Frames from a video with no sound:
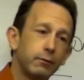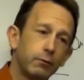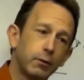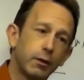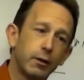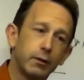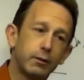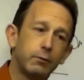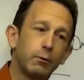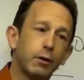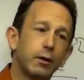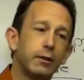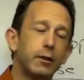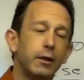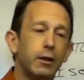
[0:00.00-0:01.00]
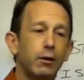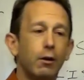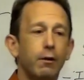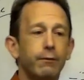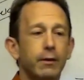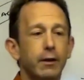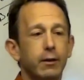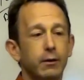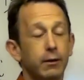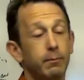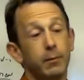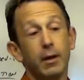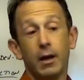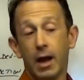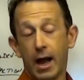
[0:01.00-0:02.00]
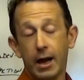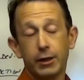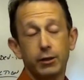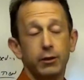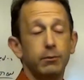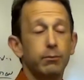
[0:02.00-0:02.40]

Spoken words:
We're gonna take you off that." Actually, you